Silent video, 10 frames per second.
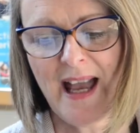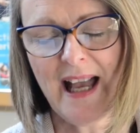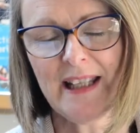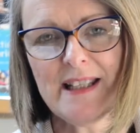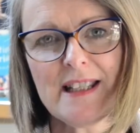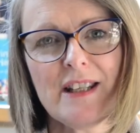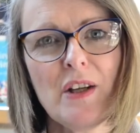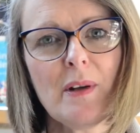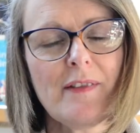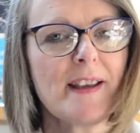And
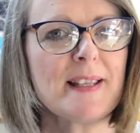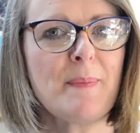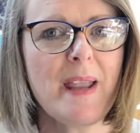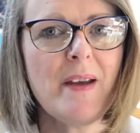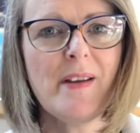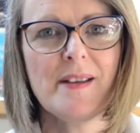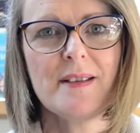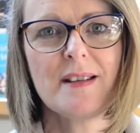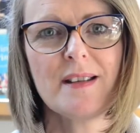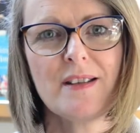you will have
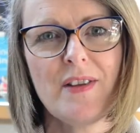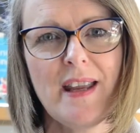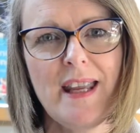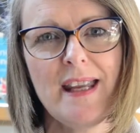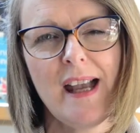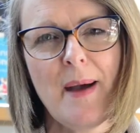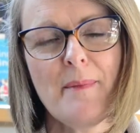experienced the